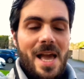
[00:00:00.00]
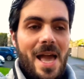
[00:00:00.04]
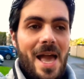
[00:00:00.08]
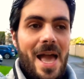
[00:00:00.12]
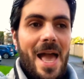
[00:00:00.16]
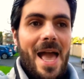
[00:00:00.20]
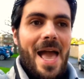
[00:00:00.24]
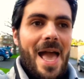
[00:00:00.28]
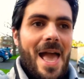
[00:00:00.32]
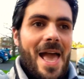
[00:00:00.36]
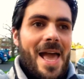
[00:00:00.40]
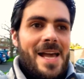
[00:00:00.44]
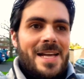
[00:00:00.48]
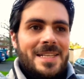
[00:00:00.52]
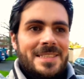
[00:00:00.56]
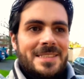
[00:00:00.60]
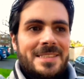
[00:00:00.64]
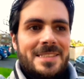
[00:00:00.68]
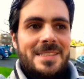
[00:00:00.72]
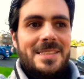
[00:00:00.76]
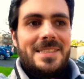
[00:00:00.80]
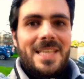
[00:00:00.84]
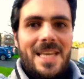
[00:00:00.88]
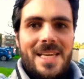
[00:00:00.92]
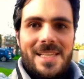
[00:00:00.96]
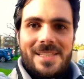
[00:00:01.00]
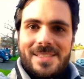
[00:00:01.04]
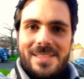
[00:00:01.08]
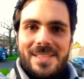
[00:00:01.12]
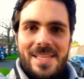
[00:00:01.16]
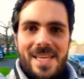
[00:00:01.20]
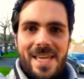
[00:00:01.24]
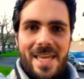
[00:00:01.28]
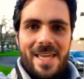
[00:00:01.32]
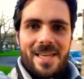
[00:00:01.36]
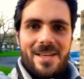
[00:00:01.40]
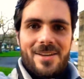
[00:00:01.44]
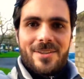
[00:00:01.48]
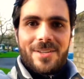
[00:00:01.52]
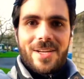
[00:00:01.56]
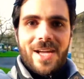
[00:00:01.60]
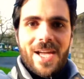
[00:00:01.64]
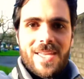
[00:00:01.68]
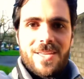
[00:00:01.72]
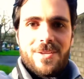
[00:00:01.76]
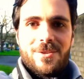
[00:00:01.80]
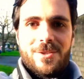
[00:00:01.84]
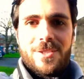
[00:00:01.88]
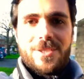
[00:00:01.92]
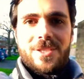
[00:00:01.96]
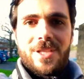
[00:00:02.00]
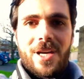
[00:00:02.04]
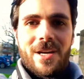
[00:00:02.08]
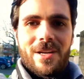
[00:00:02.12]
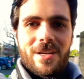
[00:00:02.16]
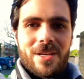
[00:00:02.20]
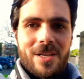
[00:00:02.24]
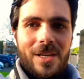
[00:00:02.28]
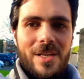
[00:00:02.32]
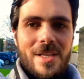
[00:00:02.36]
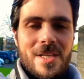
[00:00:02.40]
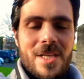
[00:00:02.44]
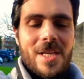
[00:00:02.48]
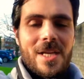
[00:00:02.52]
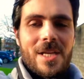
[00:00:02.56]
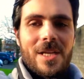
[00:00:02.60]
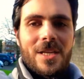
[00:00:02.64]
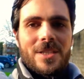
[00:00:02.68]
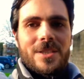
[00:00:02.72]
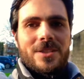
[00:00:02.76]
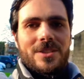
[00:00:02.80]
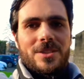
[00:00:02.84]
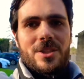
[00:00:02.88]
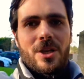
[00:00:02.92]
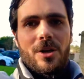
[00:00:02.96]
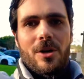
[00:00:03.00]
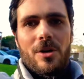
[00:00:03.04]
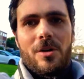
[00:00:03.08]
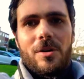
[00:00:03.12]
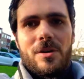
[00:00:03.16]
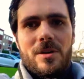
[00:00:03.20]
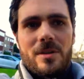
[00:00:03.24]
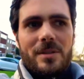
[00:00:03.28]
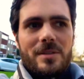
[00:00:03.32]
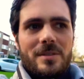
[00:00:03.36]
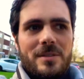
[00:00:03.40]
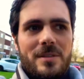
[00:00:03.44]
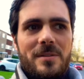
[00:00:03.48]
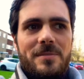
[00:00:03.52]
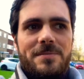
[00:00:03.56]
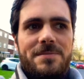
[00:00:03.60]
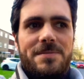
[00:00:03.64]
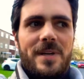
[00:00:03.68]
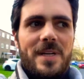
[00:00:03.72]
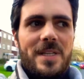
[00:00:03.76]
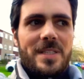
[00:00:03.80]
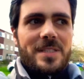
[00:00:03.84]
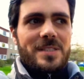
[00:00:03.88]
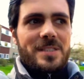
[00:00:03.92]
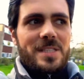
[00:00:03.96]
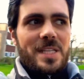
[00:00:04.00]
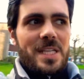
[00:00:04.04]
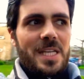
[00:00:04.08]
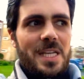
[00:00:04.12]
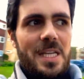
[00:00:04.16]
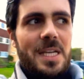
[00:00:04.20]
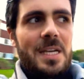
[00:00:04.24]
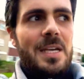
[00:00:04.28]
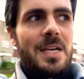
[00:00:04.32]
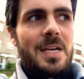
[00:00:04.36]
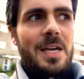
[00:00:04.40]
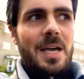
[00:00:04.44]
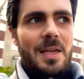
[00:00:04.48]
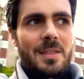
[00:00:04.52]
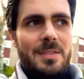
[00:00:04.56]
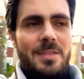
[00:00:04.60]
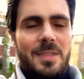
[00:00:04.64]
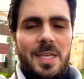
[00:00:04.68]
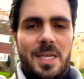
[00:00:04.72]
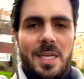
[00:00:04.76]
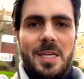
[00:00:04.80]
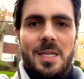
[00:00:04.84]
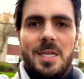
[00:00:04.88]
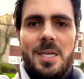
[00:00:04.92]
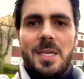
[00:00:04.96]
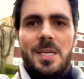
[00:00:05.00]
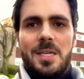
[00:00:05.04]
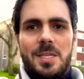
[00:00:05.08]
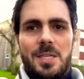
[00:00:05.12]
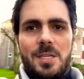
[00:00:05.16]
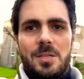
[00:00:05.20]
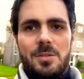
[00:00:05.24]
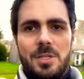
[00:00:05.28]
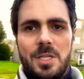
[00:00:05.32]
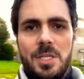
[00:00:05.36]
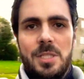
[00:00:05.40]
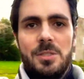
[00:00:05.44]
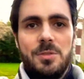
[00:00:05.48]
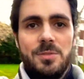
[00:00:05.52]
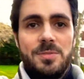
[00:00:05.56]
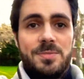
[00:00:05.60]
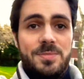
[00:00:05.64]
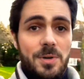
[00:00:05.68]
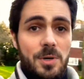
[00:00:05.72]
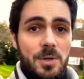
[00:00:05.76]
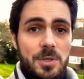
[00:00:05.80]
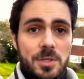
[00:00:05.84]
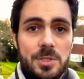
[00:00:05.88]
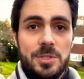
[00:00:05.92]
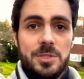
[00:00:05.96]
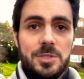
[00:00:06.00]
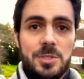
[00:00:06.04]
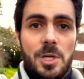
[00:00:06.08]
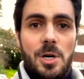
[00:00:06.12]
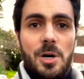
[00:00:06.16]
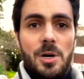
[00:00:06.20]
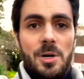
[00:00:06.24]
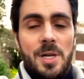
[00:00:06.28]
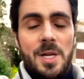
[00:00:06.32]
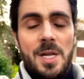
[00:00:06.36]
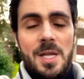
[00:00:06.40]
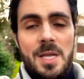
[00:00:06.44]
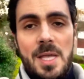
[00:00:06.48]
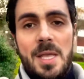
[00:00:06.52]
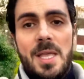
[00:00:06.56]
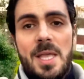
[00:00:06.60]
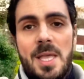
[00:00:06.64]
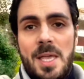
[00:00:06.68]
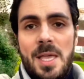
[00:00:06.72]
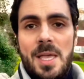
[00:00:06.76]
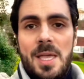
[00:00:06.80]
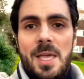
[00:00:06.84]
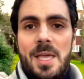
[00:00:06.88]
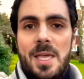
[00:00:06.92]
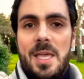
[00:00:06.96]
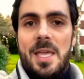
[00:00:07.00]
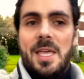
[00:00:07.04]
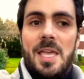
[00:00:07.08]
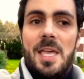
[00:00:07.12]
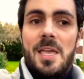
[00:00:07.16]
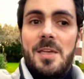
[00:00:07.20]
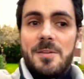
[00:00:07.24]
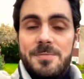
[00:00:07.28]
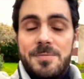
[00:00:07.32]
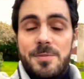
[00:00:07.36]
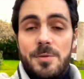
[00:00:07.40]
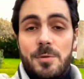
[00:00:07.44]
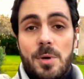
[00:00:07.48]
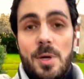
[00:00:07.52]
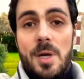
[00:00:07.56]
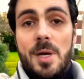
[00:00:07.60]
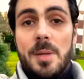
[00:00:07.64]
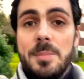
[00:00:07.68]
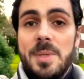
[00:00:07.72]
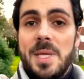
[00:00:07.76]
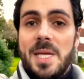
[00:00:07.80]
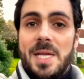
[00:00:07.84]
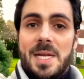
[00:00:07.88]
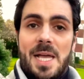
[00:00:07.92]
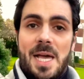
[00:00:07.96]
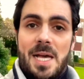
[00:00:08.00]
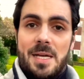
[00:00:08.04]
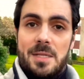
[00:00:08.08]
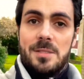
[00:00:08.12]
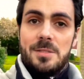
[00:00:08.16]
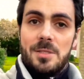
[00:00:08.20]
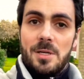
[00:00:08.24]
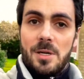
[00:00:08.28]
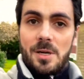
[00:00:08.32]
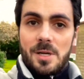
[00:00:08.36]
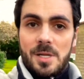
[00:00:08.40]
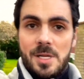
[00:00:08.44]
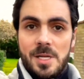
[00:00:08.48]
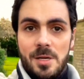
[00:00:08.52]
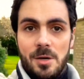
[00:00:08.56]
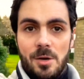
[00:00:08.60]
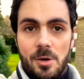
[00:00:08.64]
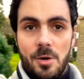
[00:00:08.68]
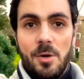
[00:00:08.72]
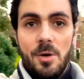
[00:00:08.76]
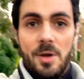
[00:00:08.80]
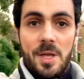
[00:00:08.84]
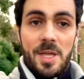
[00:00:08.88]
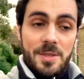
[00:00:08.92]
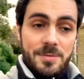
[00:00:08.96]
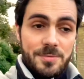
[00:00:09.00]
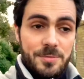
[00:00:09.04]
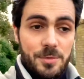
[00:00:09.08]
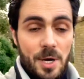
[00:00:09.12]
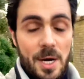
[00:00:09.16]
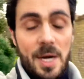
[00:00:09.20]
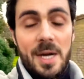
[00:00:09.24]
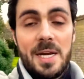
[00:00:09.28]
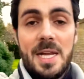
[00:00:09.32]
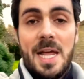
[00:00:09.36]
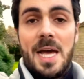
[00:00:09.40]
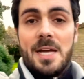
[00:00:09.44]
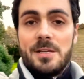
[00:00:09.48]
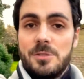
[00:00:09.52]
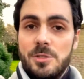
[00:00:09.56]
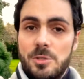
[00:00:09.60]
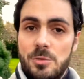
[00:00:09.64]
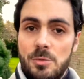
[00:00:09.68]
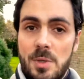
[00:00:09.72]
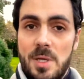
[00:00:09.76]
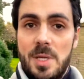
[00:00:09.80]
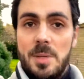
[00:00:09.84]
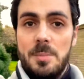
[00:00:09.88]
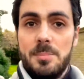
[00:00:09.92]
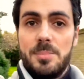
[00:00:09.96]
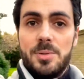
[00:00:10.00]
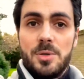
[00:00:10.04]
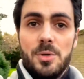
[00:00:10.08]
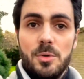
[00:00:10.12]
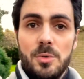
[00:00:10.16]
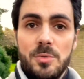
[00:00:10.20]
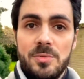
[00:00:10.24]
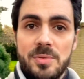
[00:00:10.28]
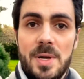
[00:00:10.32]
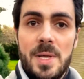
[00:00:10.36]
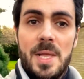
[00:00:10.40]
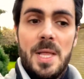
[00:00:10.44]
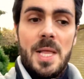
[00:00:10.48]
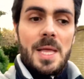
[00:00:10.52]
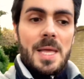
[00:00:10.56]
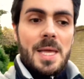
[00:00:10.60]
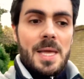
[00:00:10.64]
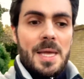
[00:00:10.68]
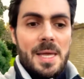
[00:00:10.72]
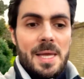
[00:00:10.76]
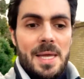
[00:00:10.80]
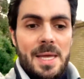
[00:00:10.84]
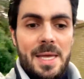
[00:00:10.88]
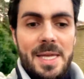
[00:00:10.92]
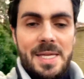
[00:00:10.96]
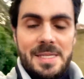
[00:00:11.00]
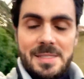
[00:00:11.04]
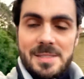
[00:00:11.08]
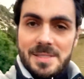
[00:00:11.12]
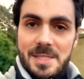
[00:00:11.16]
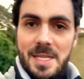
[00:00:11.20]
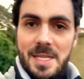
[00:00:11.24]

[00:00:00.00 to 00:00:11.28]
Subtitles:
and that's it. Okay, you're done. So the first thing I think you need to focus on if you want to be an actor, or if you are an actor and you want to improve, is